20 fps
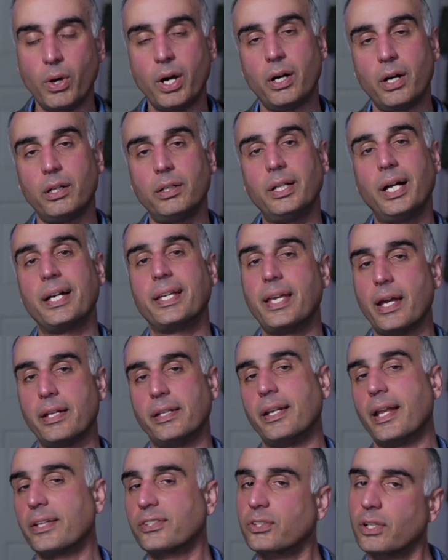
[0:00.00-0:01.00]
Well, again,
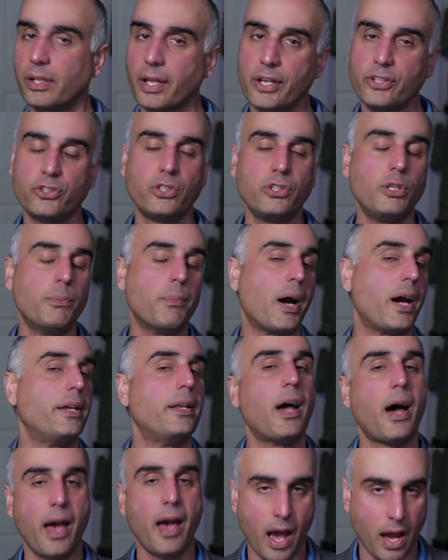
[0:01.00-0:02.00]
in escalation, you might
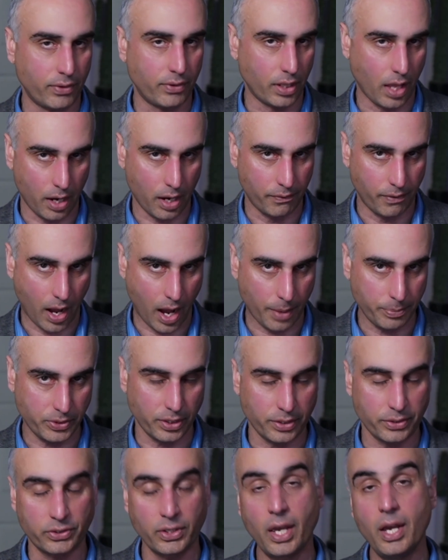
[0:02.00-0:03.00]
not have a lot of
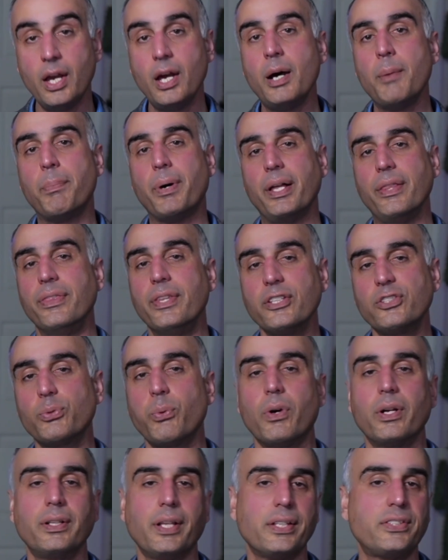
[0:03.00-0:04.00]
options. But in this
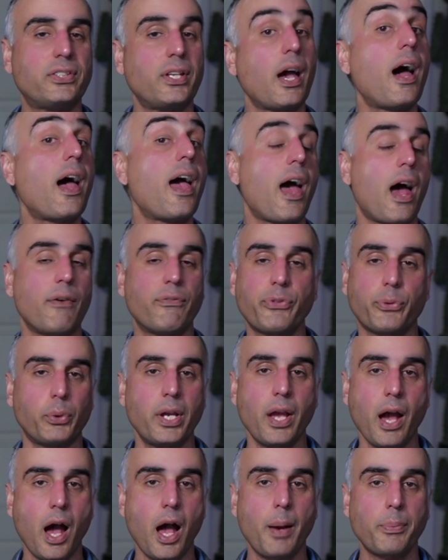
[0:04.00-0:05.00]
one, let's say I have
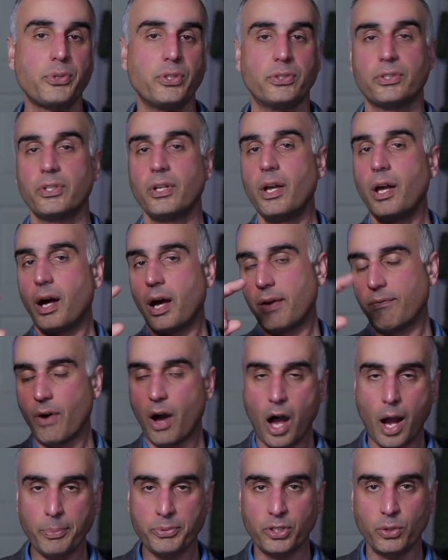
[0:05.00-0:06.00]
3 options. I have
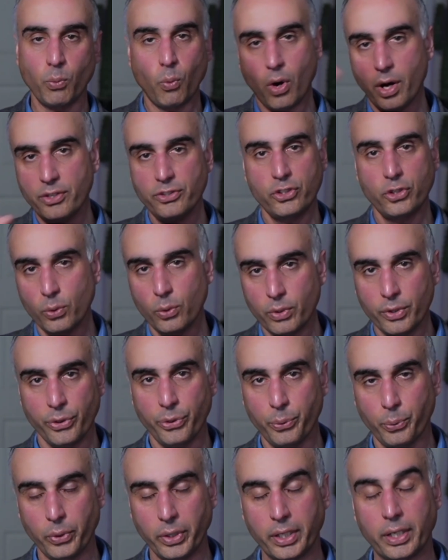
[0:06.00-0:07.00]
option 1, 2, and
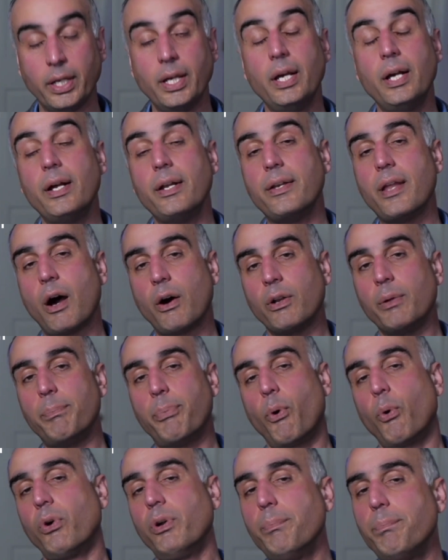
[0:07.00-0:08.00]
3. Now, an
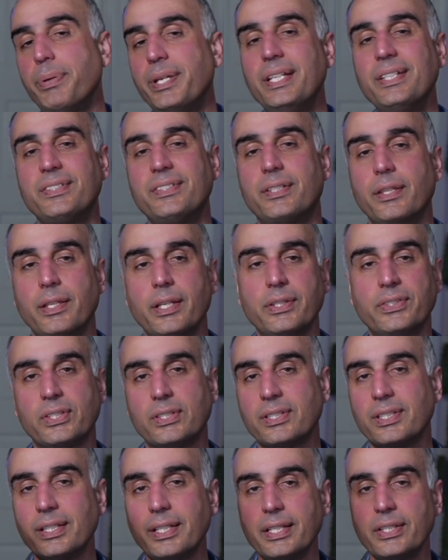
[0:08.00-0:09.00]
important piece to this
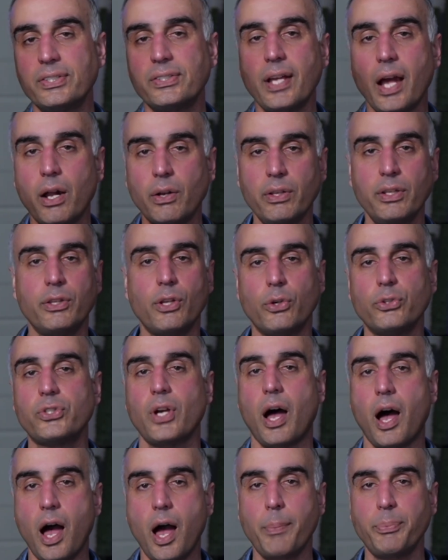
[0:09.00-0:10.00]
is list out in those
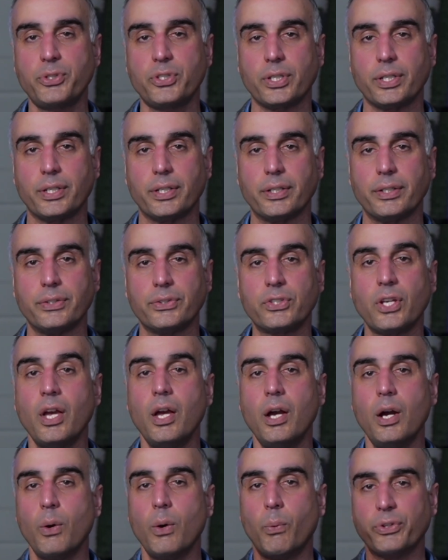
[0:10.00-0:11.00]
options
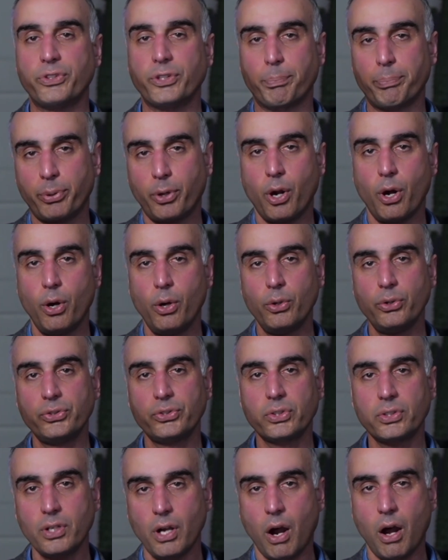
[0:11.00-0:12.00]
what the
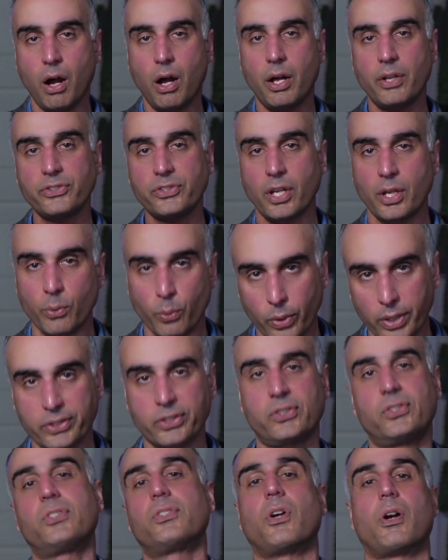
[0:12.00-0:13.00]
pros, cons, and
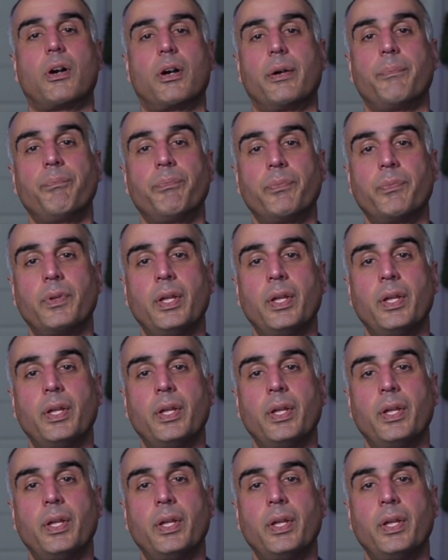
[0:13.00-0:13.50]
risks are.